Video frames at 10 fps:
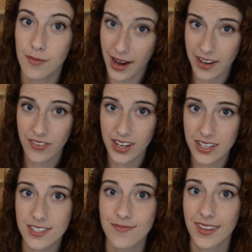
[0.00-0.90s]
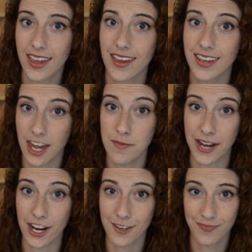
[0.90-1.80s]
My advice, get a
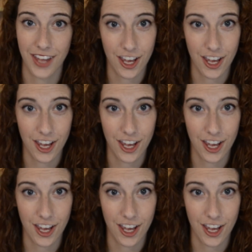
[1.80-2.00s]
mirror,